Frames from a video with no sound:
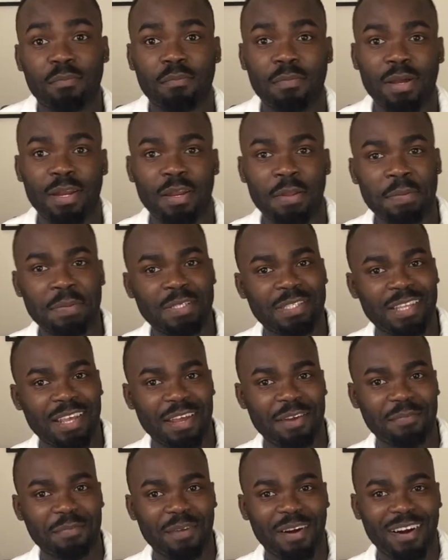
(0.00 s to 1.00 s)
My name is
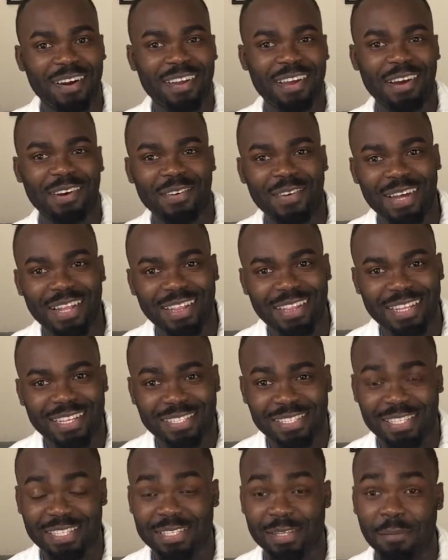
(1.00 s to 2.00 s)
Ken Marco and
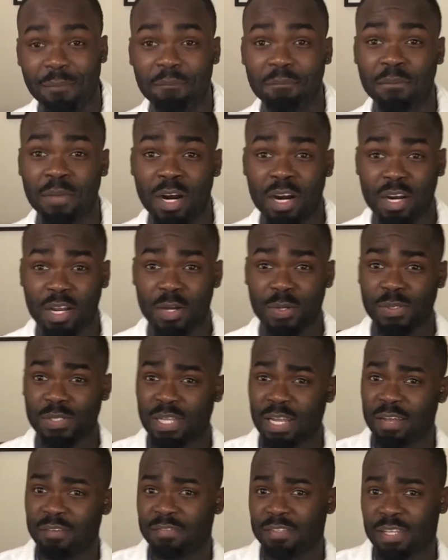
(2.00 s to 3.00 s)
this is Marco's
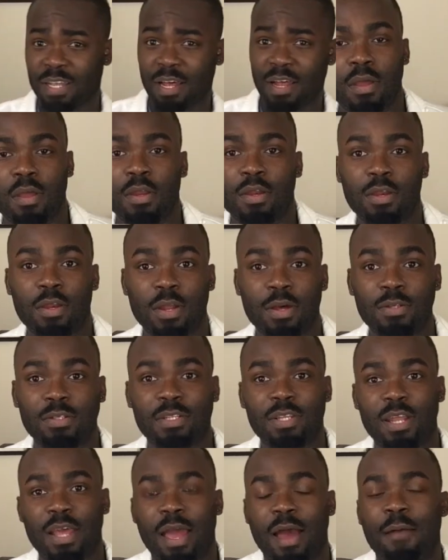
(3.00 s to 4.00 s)
Lifestyle. Now
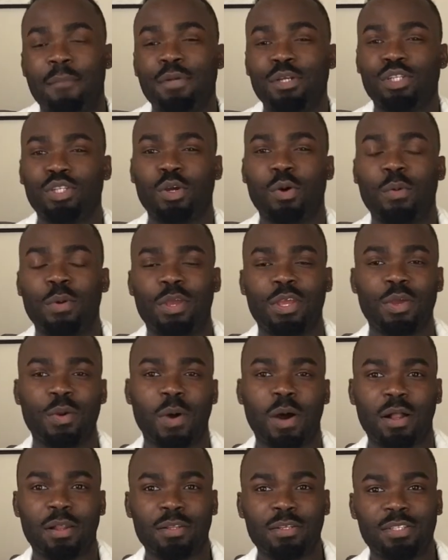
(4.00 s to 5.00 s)
today I'll be showing you
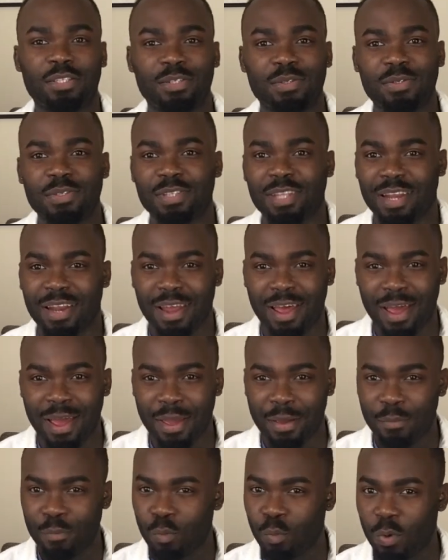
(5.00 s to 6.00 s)
all the shoes that
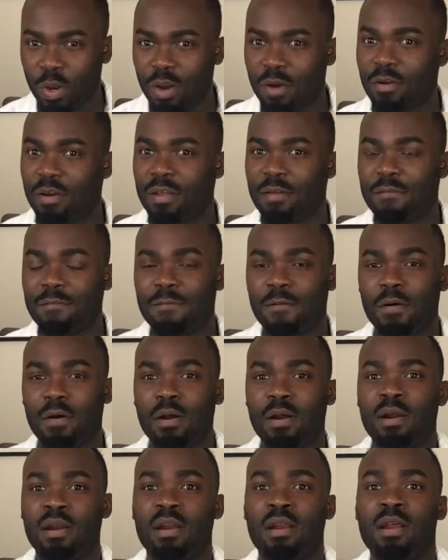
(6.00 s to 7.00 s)
I'm wearing
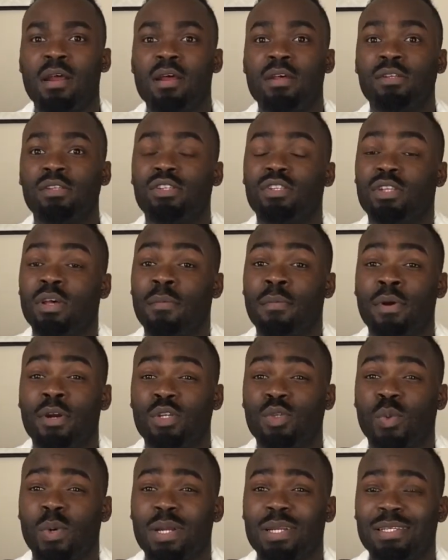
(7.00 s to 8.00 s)
for summer
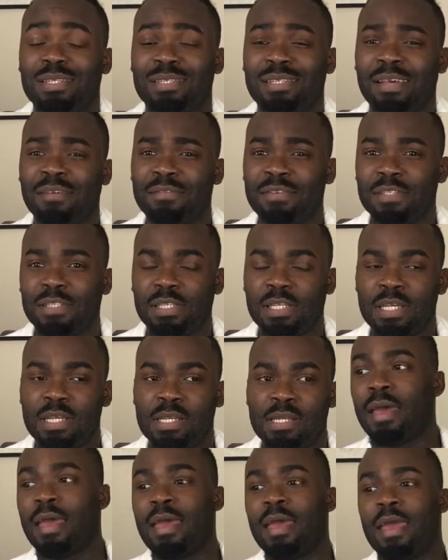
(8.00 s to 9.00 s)

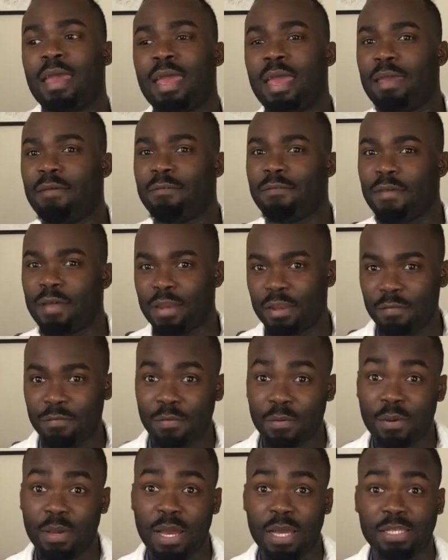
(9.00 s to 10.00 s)
2017. If any of
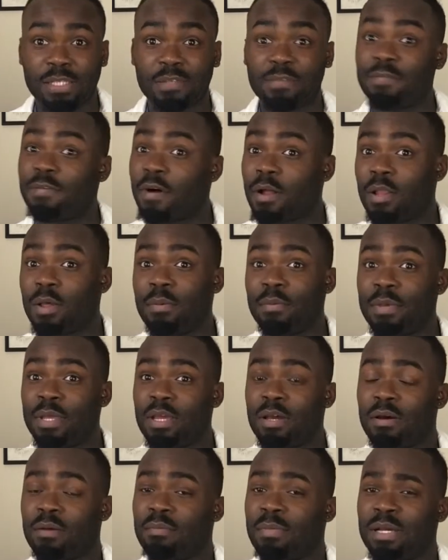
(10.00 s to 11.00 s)
you guys follow
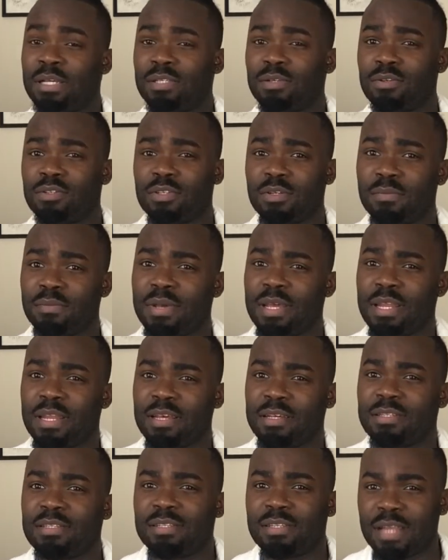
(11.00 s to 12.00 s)
me on my social
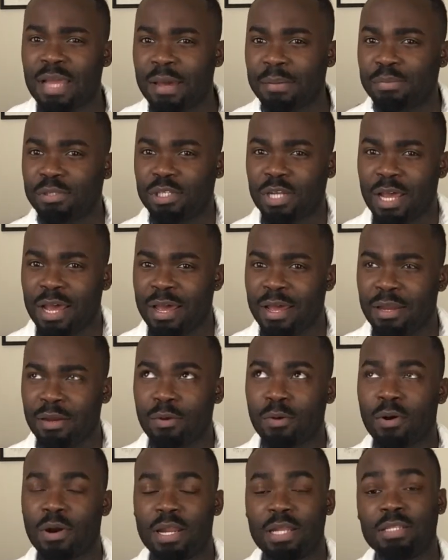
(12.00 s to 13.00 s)
media, Snapchat
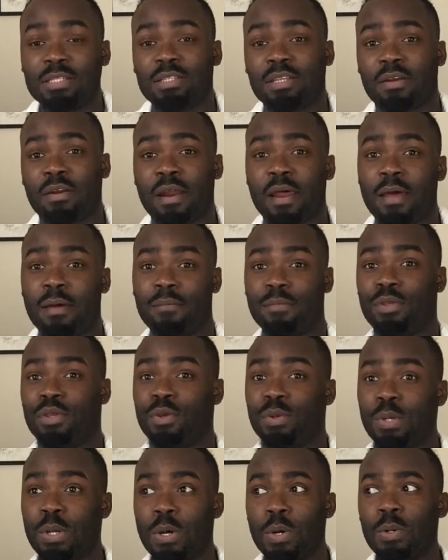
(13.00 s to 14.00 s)
or Instagram,
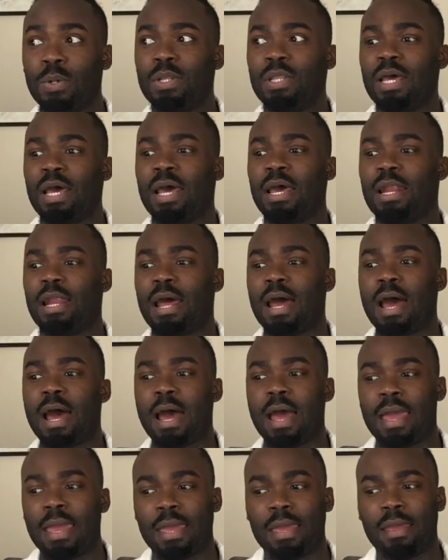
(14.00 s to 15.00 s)
you know that
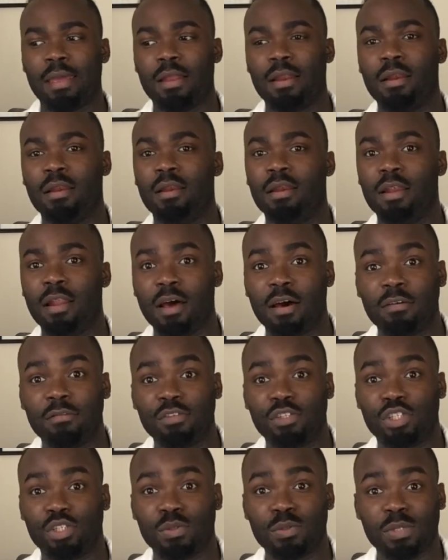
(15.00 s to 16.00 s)
I
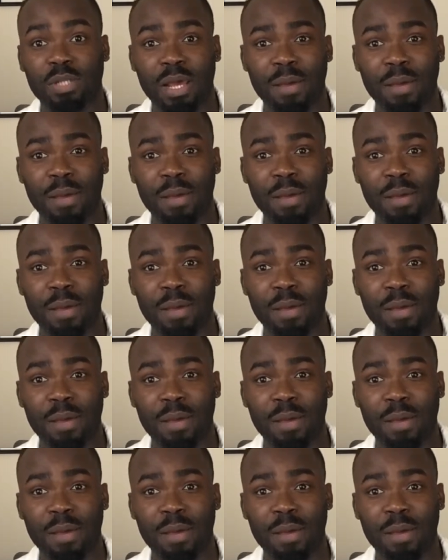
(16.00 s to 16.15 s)
love shoes.